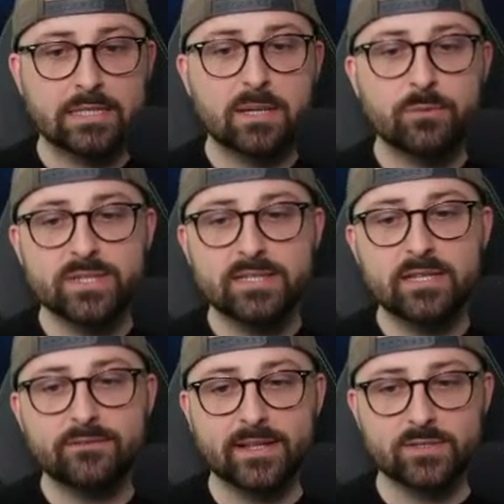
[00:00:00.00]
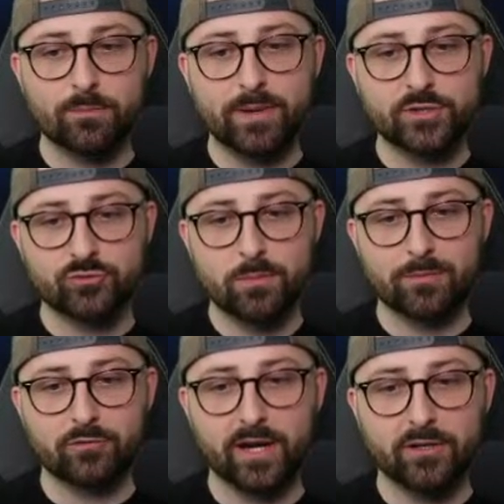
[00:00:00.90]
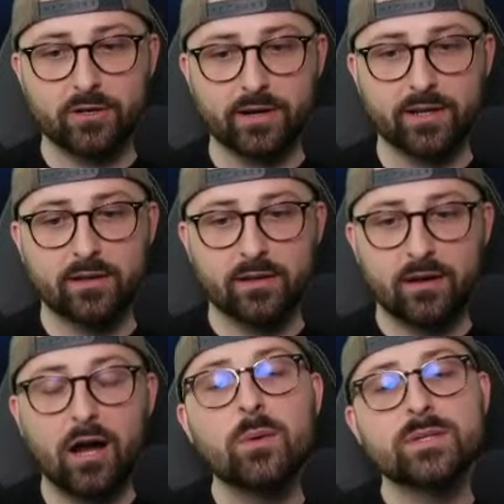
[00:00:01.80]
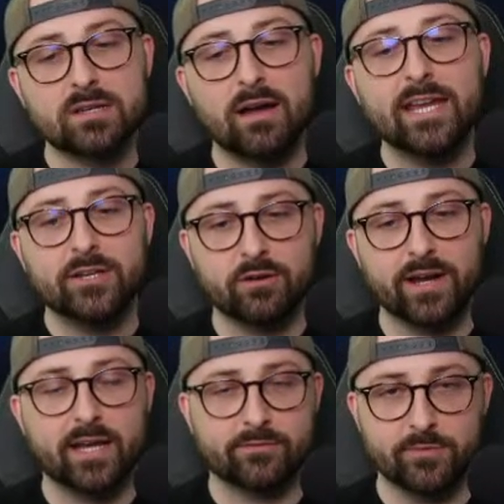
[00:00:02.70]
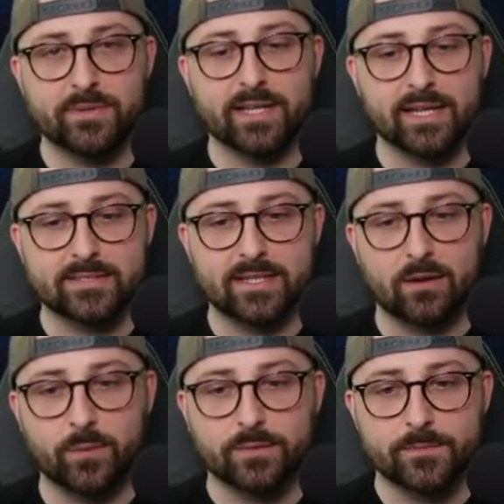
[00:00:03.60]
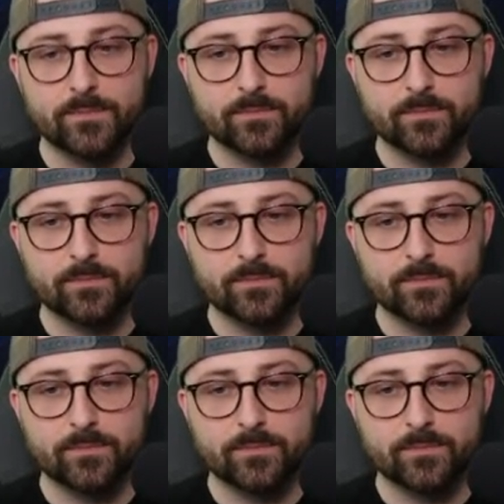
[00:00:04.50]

Double City defence or bench Ruben for 8 Nuri? I would start 8 Nuri ahead of Ruben Diaz. Yeah, I would.